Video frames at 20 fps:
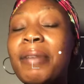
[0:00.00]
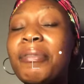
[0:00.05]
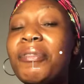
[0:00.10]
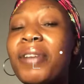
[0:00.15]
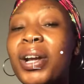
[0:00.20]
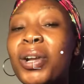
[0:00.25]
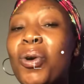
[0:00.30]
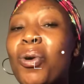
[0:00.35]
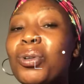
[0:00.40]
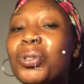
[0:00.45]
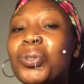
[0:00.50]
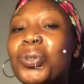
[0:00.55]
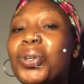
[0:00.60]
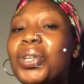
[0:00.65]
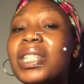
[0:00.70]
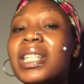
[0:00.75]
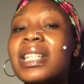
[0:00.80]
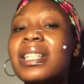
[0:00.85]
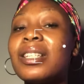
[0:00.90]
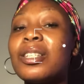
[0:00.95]
friend also
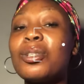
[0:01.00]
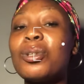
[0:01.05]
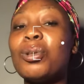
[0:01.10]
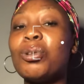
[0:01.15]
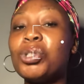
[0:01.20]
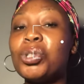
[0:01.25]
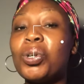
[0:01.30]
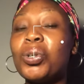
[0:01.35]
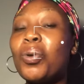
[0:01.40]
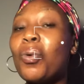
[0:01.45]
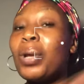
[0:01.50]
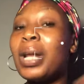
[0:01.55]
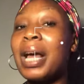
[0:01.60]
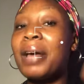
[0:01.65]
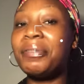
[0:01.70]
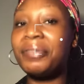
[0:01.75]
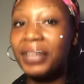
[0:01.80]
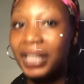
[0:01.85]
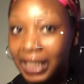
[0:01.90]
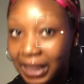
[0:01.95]
uses this lotion on her
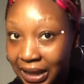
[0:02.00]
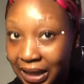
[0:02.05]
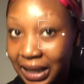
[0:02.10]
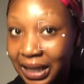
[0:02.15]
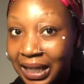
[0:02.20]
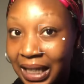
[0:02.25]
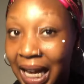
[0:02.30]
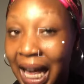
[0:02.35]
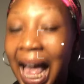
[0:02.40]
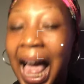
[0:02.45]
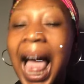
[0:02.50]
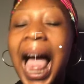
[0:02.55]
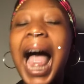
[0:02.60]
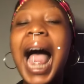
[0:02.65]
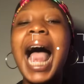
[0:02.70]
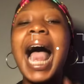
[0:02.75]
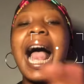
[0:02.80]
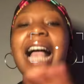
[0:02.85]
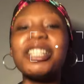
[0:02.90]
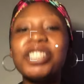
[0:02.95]
face
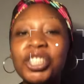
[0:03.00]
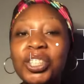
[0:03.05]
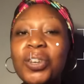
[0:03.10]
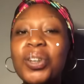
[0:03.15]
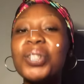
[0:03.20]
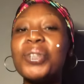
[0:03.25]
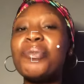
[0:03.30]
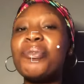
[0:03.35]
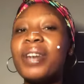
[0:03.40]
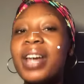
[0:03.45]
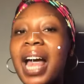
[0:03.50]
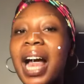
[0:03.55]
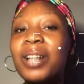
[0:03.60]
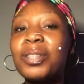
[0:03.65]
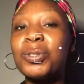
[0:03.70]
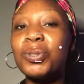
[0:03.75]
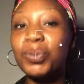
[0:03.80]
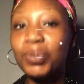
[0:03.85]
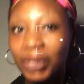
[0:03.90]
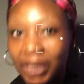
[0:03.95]
and she doesn't react
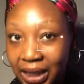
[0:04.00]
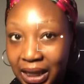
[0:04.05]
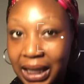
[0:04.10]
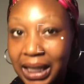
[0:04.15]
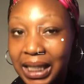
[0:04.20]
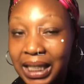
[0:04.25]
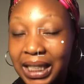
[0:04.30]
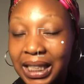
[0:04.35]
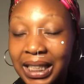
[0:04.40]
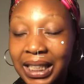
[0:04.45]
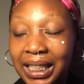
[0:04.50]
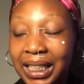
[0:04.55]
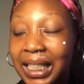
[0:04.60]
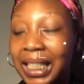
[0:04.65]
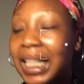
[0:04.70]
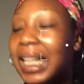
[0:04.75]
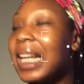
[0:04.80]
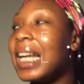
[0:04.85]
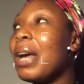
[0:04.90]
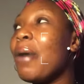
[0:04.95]
to it.
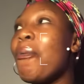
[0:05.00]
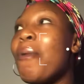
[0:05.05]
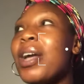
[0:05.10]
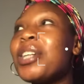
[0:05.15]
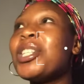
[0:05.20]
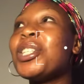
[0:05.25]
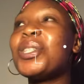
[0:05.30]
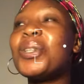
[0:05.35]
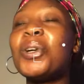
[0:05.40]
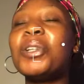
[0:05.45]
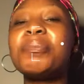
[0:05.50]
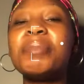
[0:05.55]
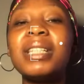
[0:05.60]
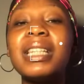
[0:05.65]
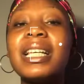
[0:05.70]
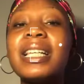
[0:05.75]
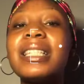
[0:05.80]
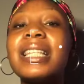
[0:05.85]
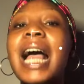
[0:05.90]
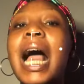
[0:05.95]
When she told me
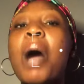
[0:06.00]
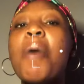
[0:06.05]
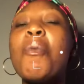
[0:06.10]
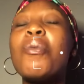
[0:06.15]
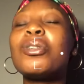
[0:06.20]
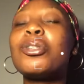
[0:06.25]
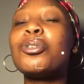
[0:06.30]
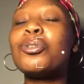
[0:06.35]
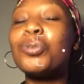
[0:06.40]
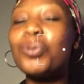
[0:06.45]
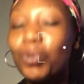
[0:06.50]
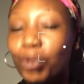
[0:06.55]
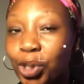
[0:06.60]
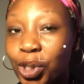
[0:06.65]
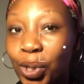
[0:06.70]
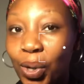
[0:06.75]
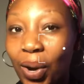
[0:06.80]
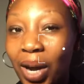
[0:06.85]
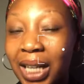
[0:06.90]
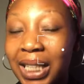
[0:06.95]
this, I was so
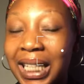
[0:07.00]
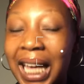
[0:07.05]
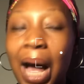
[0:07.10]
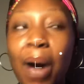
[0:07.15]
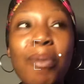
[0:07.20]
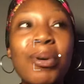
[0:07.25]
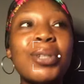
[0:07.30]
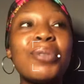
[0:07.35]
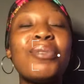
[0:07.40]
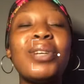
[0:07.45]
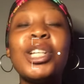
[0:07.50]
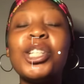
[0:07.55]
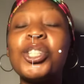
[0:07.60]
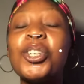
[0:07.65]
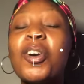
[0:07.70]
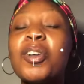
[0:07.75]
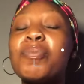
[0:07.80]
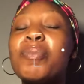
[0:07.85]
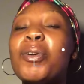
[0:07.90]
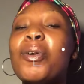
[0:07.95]
shocked. I was really
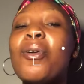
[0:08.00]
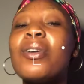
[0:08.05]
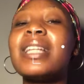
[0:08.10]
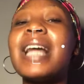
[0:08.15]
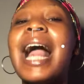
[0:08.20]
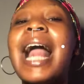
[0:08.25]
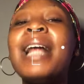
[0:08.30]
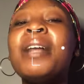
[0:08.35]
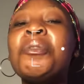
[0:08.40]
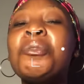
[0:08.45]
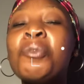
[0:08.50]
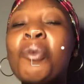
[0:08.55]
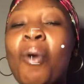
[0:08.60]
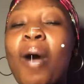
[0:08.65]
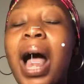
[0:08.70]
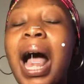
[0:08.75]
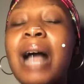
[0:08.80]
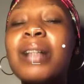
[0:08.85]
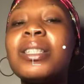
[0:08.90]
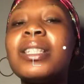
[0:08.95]
shocked because I
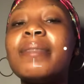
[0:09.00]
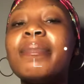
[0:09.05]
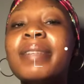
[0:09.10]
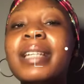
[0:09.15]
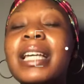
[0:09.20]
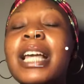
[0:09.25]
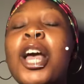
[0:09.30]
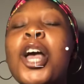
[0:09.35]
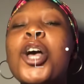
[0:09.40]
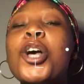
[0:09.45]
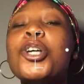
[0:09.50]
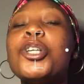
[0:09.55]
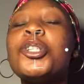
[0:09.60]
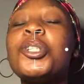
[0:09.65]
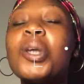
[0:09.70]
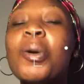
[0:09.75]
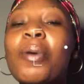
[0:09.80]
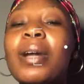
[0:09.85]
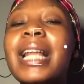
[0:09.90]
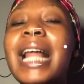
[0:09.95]
know her to be
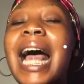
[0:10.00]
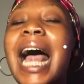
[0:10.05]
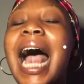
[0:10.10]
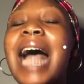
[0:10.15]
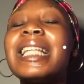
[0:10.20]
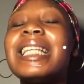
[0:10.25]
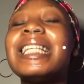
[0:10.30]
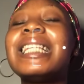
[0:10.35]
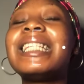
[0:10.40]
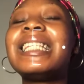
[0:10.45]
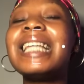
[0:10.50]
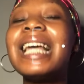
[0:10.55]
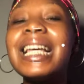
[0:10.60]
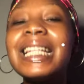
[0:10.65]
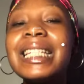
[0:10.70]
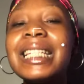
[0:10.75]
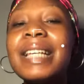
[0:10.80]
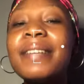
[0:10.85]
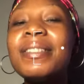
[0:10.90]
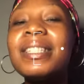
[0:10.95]
someone that has a
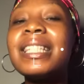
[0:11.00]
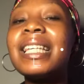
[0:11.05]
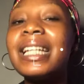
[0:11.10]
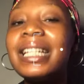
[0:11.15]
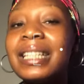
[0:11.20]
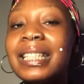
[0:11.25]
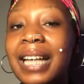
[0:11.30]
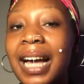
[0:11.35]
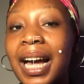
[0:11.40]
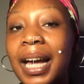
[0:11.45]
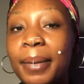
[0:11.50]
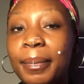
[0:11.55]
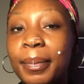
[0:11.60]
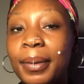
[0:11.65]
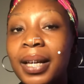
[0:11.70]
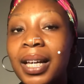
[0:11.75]
sensitive skin type.